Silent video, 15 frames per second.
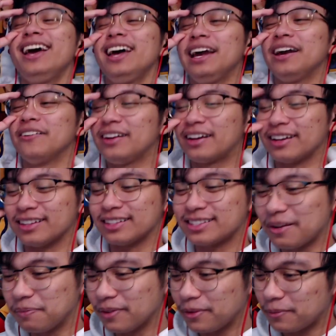Rika,
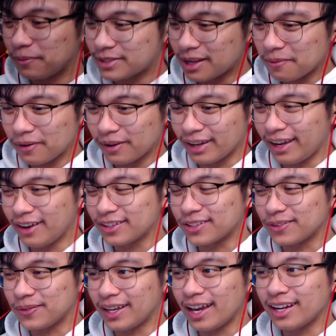stop breaking character.
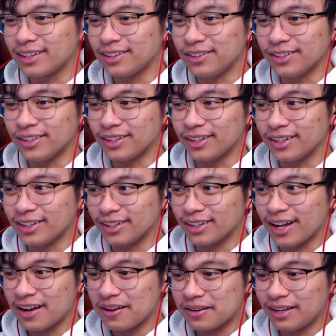We get it, dude. You're
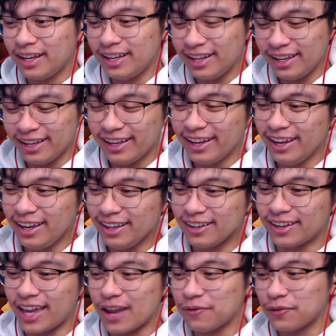not... You
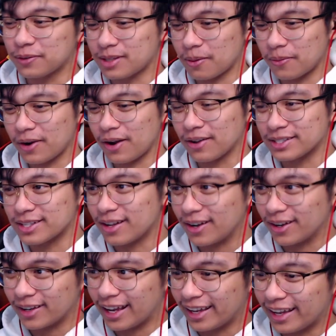came from somewhere else,
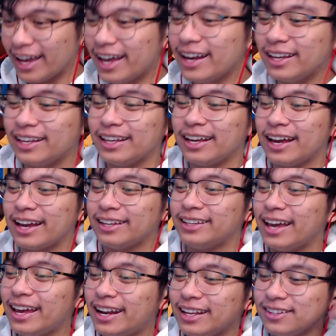dog. I get
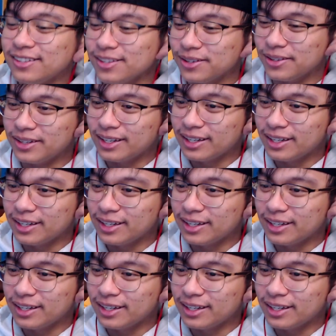it, dude.